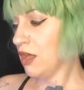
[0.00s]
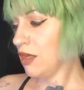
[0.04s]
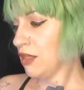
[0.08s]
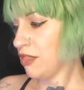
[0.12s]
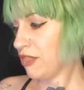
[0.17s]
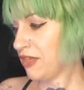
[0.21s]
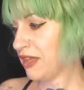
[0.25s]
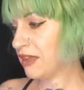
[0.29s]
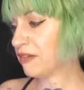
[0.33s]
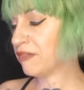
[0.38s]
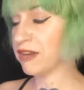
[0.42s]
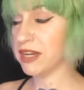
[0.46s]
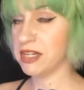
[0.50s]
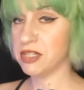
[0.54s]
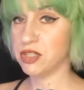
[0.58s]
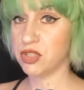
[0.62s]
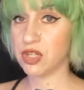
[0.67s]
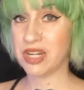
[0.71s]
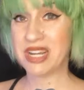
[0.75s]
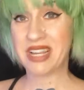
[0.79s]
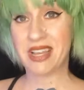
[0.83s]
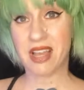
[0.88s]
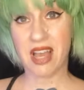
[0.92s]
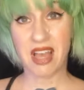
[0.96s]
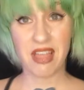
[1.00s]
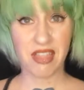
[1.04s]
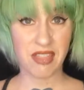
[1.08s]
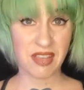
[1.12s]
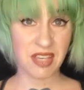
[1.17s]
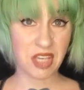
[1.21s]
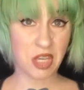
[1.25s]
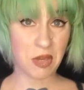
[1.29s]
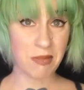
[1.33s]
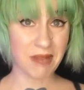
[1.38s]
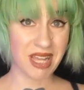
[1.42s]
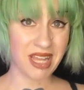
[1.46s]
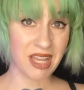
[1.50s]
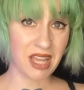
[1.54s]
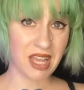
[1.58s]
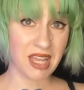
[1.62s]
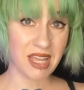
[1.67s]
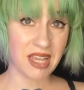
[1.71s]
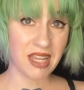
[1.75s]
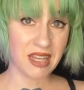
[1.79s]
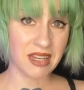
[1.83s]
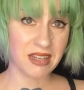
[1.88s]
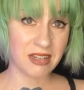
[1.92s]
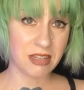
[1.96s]
thing for your drink, I think you might
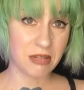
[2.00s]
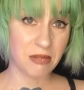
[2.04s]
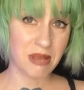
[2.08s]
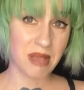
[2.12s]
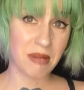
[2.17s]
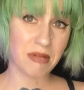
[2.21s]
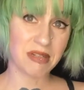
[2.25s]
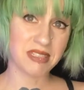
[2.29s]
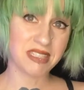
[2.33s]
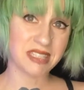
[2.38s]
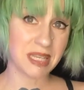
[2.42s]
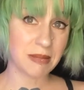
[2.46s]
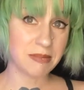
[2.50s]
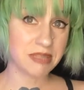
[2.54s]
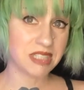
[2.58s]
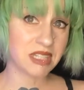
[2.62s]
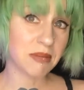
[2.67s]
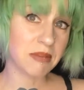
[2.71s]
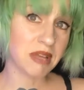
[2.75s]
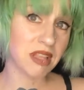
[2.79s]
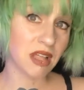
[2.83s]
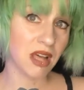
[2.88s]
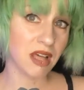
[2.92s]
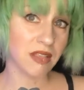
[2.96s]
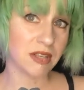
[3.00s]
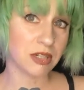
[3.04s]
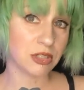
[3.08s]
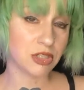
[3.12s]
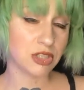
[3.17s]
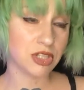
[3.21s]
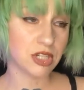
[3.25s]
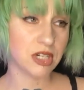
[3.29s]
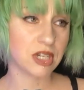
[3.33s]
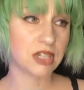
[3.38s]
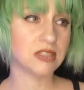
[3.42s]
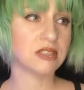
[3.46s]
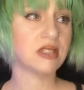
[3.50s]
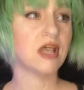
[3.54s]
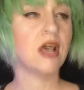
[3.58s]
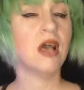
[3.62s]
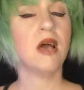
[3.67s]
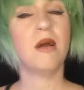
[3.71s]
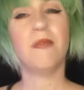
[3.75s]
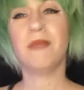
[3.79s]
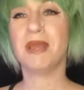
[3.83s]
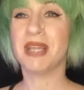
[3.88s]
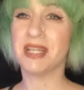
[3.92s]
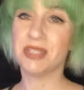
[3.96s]
like it to be able to skip some of the other sugars
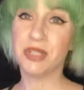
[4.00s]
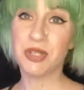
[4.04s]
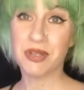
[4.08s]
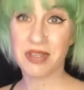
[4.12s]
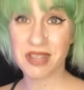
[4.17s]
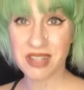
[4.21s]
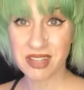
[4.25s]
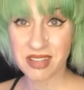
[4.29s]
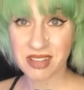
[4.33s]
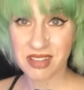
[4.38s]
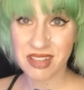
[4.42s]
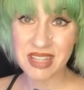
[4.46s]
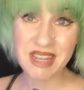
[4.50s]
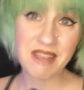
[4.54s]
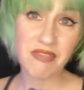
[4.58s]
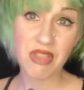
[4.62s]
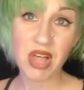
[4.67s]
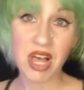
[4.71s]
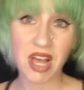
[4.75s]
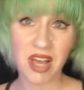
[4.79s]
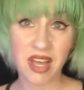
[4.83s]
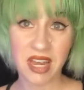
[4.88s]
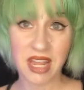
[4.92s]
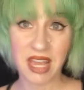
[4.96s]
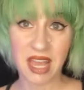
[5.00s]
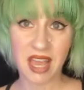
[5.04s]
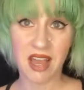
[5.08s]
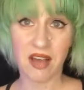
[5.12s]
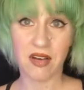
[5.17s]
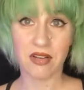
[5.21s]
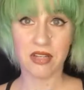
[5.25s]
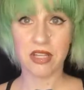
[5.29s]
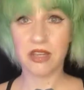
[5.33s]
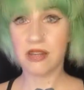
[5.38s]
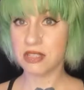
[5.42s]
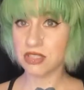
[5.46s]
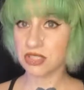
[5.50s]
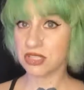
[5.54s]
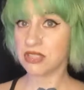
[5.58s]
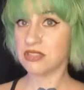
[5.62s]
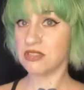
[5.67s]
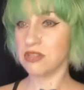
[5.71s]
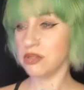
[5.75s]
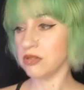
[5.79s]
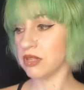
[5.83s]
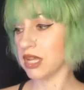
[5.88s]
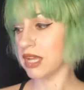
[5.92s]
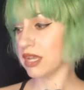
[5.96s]
because you can leave the honey out. You can
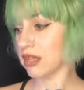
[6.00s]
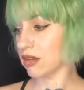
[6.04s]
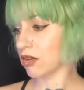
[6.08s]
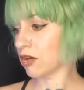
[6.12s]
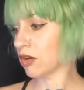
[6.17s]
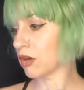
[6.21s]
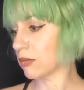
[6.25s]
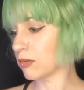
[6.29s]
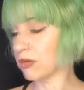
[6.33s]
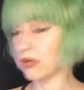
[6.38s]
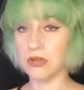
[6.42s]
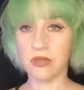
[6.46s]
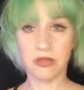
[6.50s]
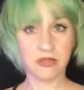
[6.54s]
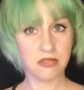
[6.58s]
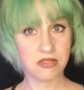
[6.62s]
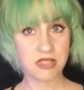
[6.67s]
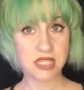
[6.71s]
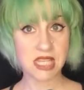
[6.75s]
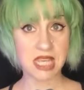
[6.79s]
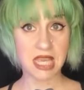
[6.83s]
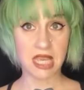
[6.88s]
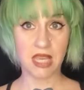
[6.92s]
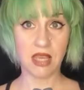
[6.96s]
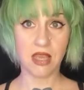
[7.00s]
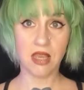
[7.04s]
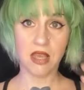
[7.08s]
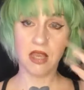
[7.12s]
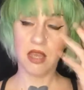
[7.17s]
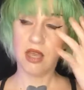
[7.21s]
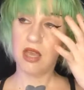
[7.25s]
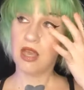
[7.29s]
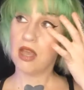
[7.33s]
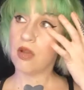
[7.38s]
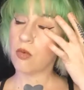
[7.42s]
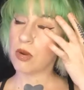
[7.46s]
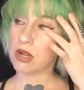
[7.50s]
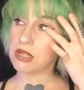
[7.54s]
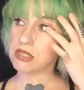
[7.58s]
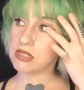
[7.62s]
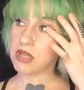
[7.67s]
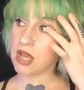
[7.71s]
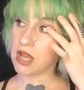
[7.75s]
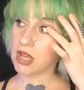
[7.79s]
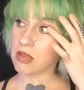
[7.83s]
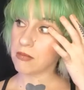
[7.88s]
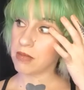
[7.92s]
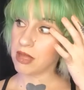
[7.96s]
just do like an herbal tea. We're going to
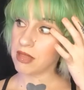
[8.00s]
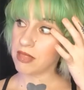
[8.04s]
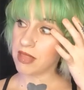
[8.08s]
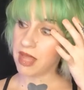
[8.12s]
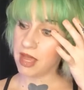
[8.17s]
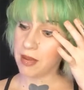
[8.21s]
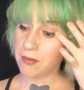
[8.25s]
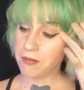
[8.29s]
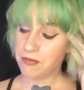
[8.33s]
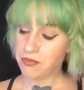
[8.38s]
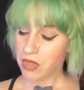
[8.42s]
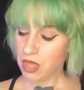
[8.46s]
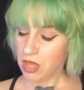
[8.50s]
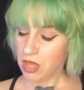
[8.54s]
talk about that.